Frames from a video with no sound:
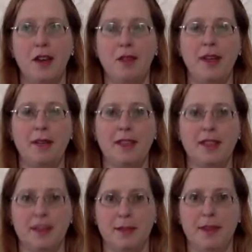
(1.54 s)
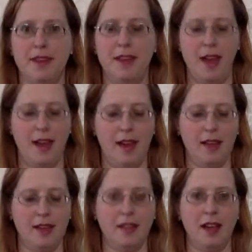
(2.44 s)
my name's Elizabeth,
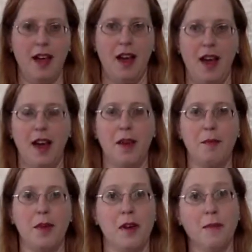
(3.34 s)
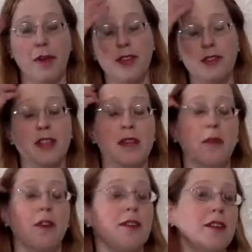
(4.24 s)
and I'm my username
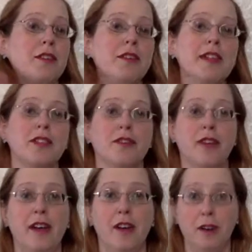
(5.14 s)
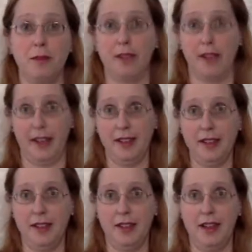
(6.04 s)
on Ravelry is Greyautumnrain.
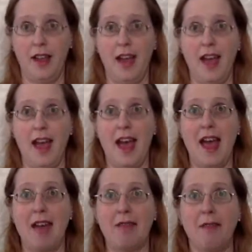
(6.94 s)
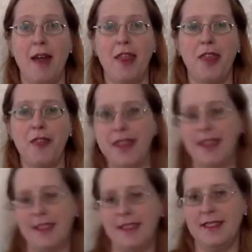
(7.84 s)
And my three
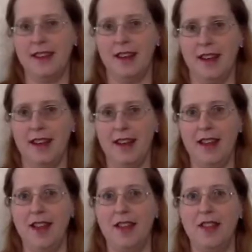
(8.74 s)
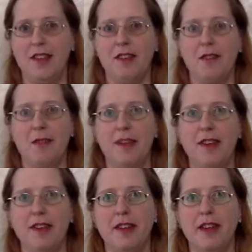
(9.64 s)
kids and I thought it would be a
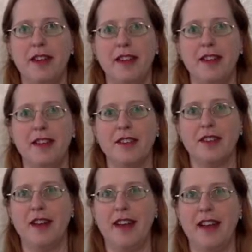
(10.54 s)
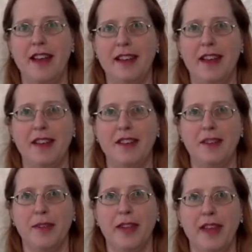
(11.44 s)
good idea to try our hand at
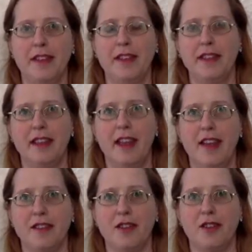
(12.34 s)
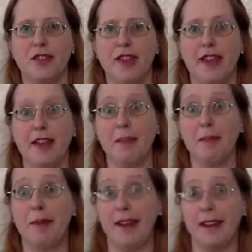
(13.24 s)
doing a knitting and crocheting
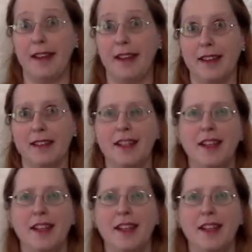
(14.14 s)
podcast.